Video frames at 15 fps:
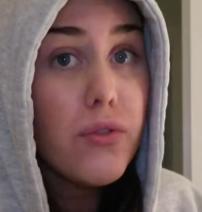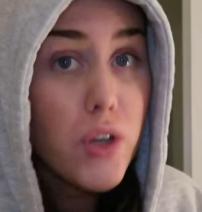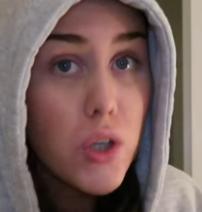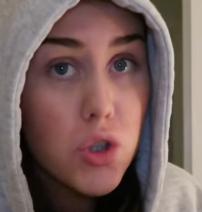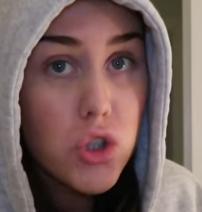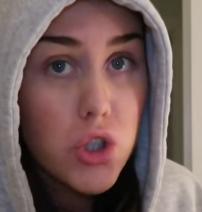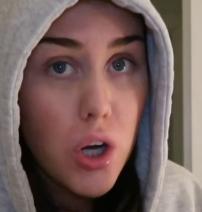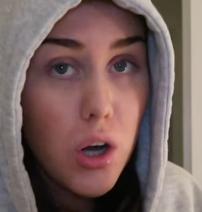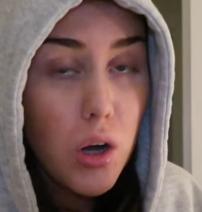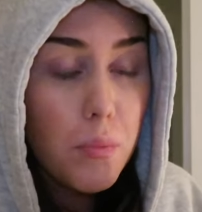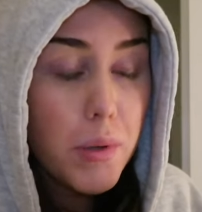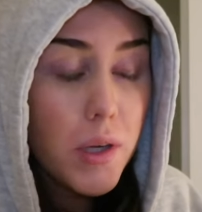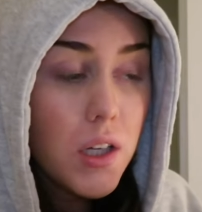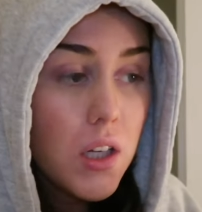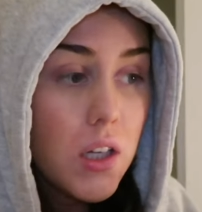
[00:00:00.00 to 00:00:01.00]
food
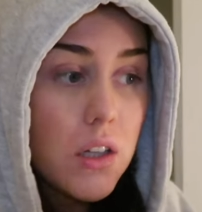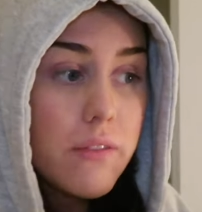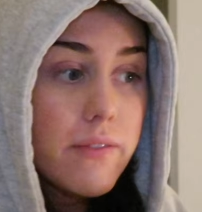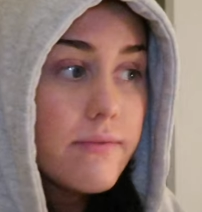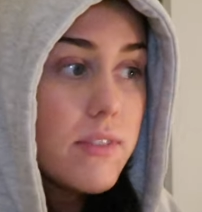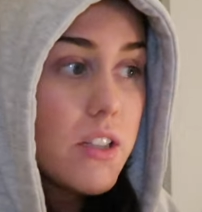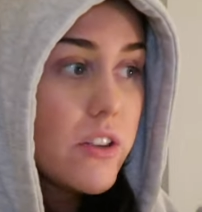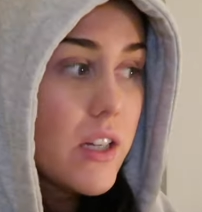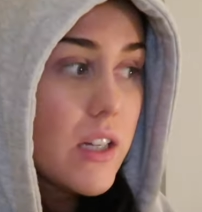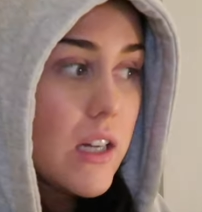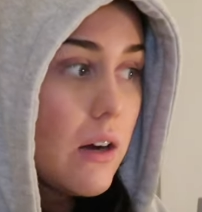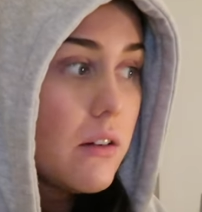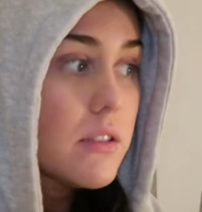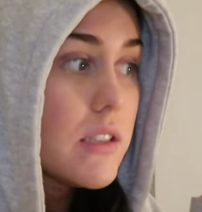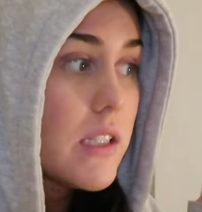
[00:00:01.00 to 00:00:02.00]
shop. You think
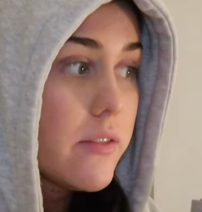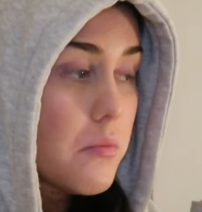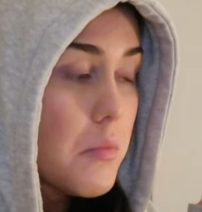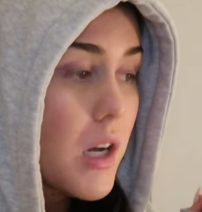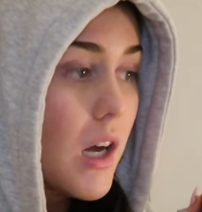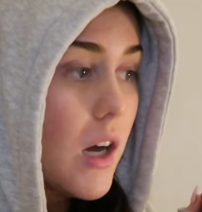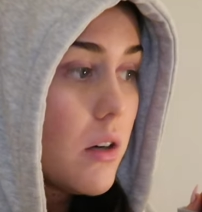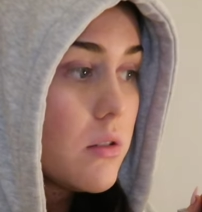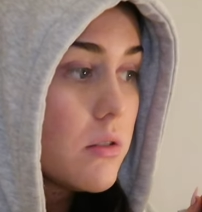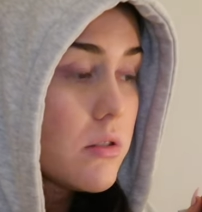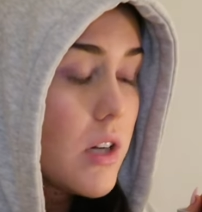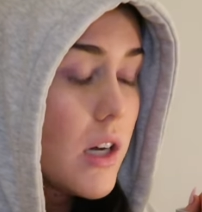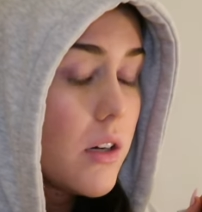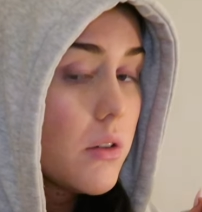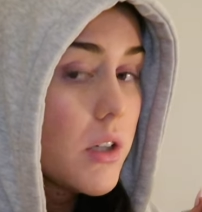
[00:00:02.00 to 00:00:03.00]
I was leaving my house?
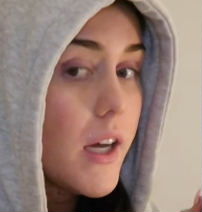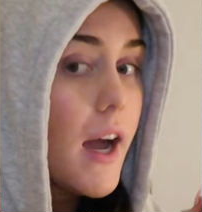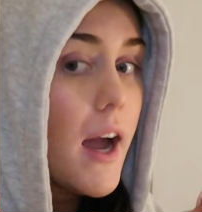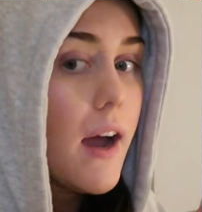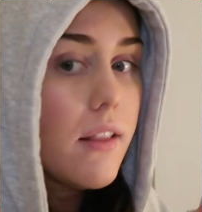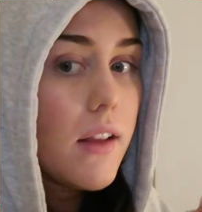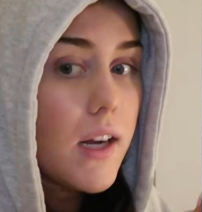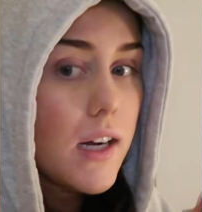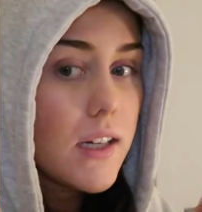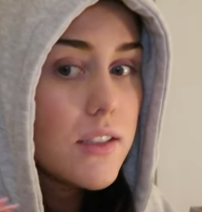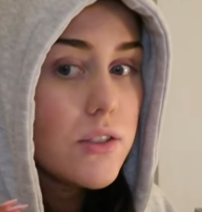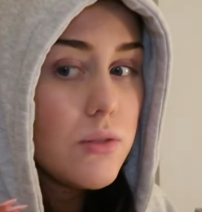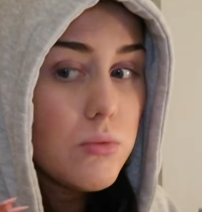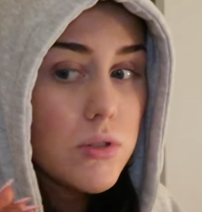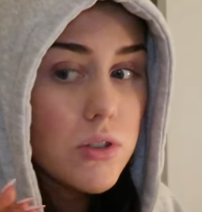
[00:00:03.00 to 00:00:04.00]
I don't care. Like,
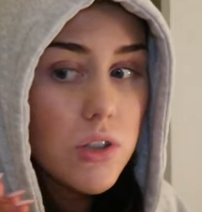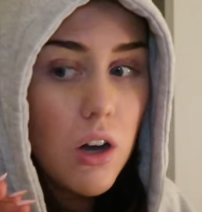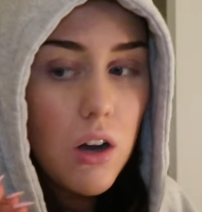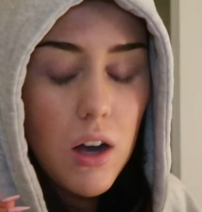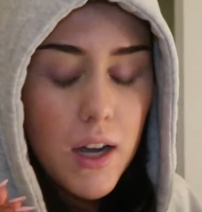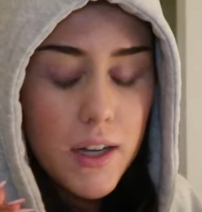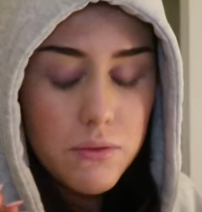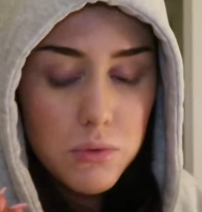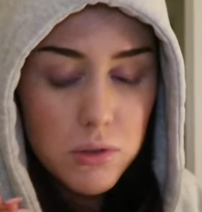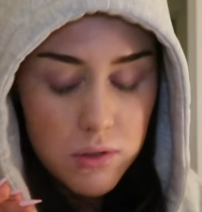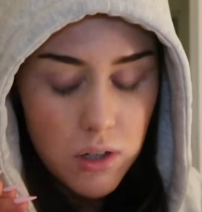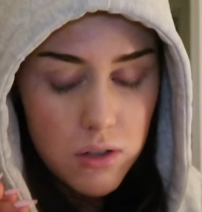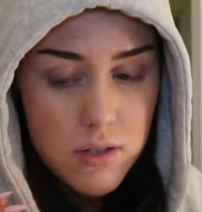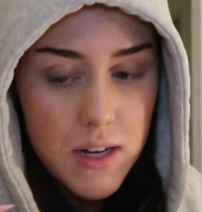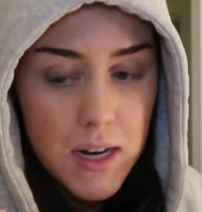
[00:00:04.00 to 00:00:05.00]
I was
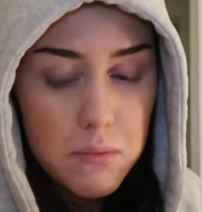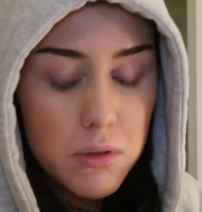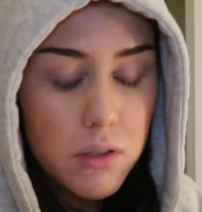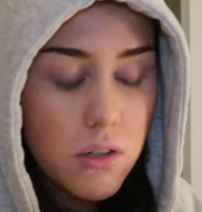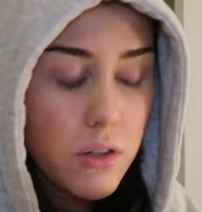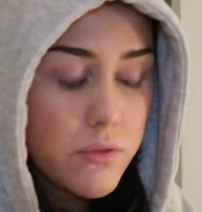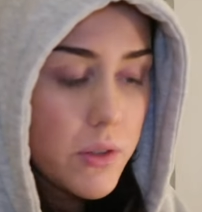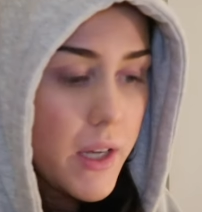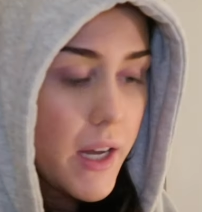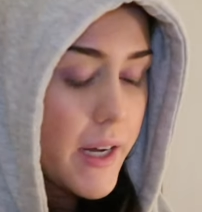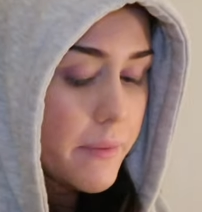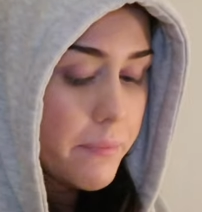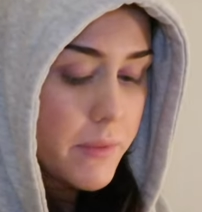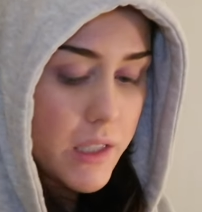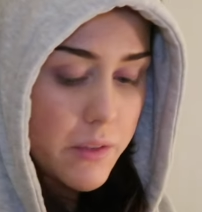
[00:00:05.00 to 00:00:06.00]
not stable enough,
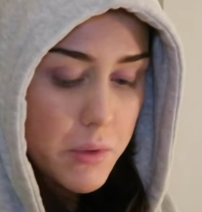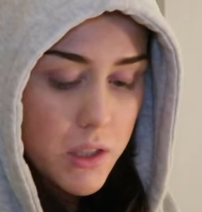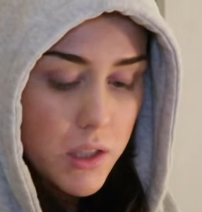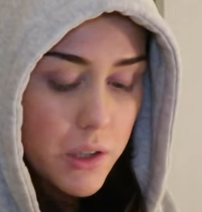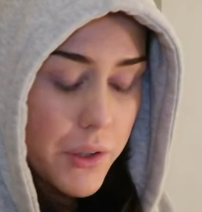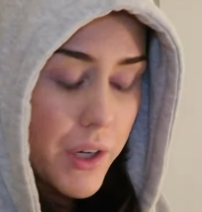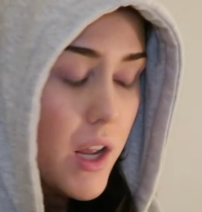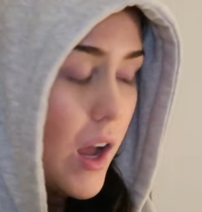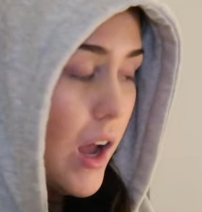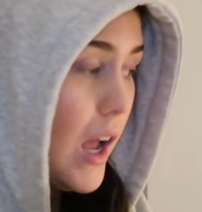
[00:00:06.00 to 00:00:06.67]
okay? Leave me alone.